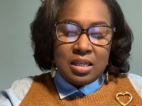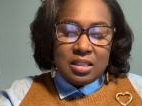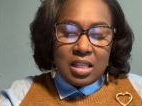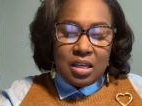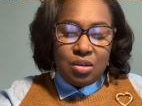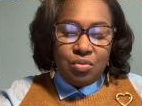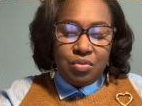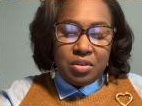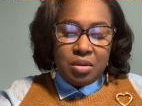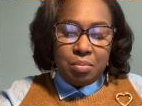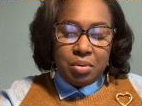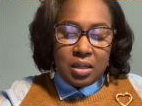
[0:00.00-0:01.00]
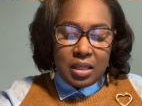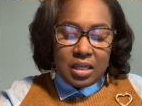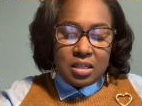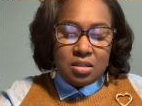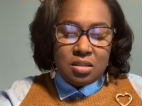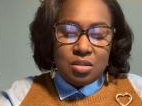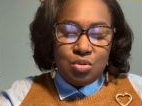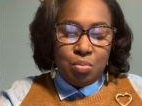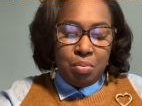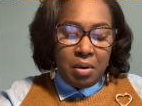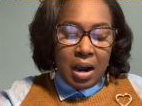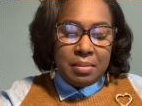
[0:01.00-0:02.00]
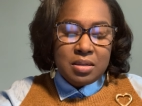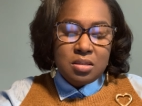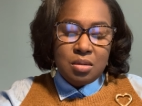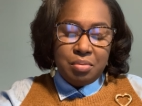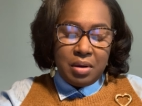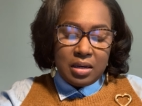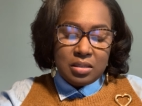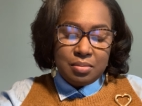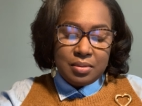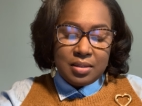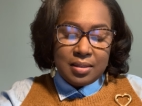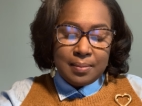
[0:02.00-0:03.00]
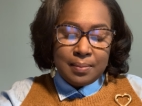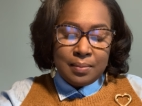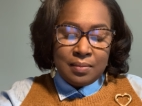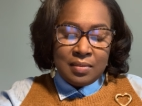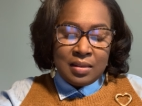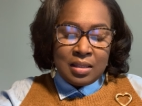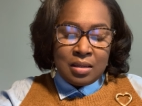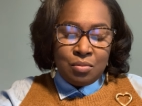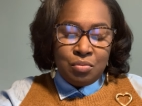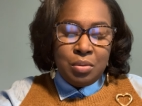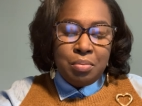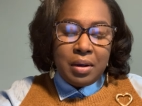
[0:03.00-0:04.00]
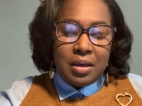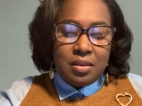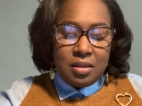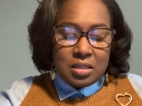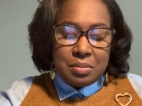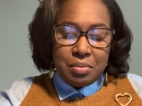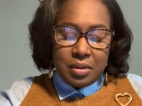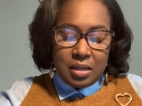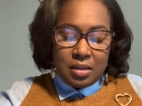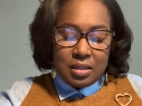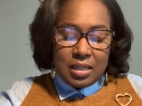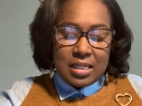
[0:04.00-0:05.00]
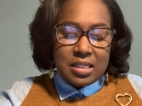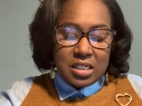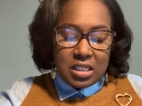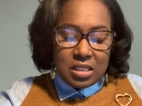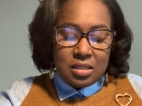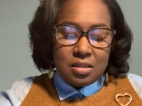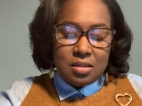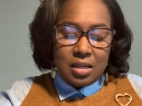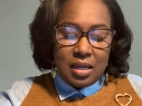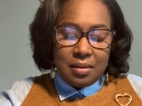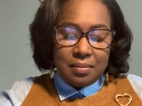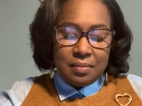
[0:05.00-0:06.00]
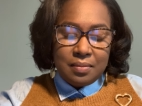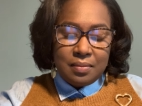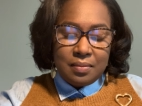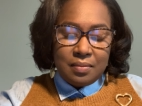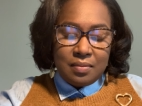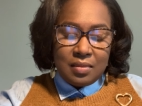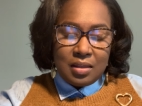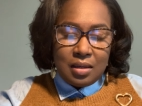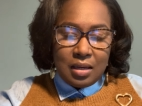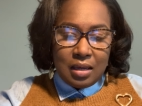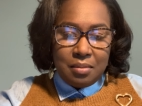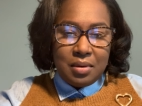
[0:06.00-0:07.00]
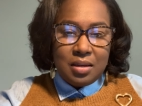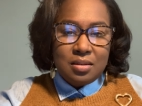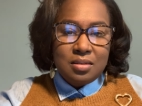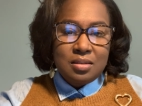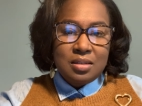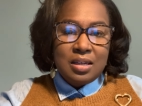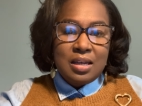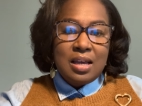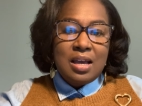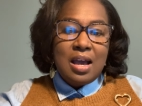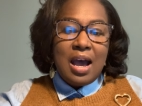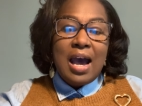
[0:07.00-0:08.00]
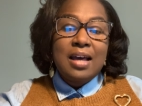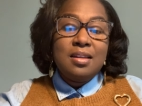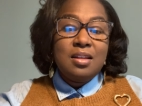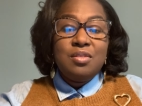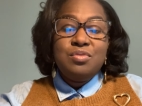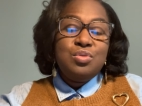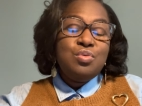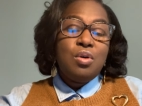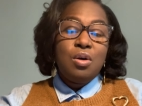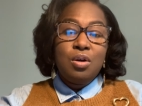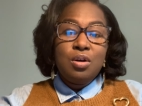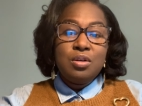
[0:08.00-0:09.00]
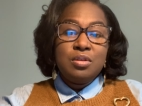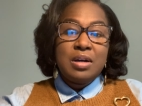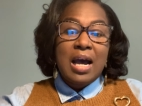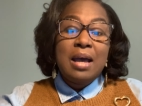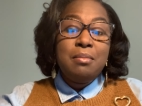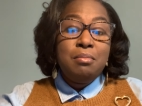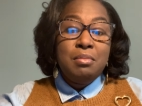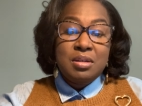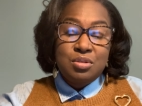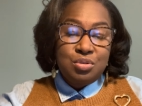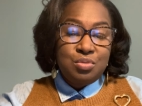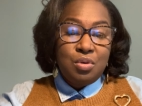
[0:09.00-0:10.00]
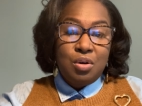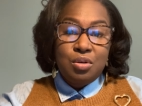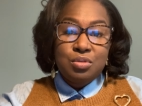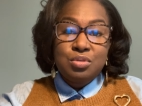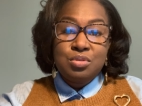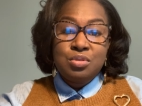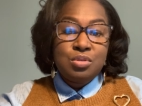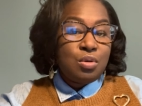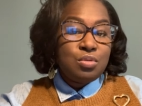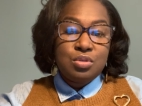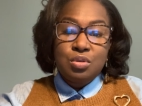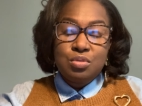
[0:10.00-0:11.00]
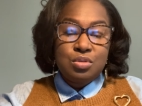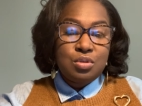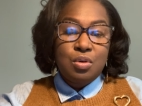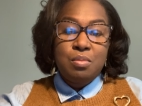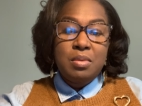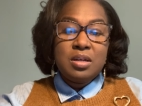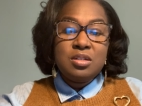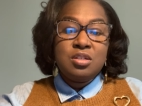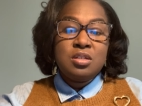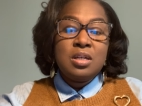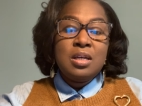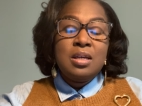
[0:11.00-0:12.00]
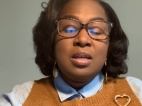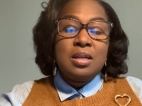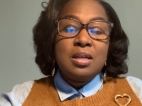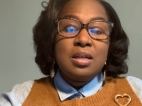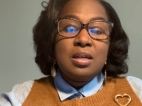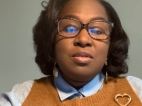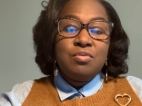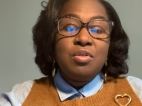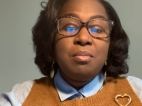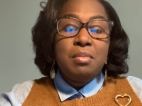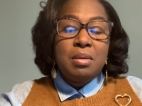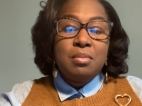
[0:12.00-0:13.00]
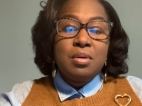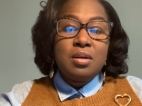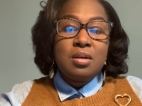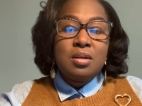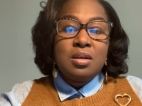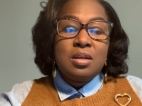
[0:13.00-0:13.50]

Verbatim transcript: Thank you for the plans you promised to prosper. We pray this prayer in Jesus' name. Amen. I love you all. I miss you all so, so, so much. Remember,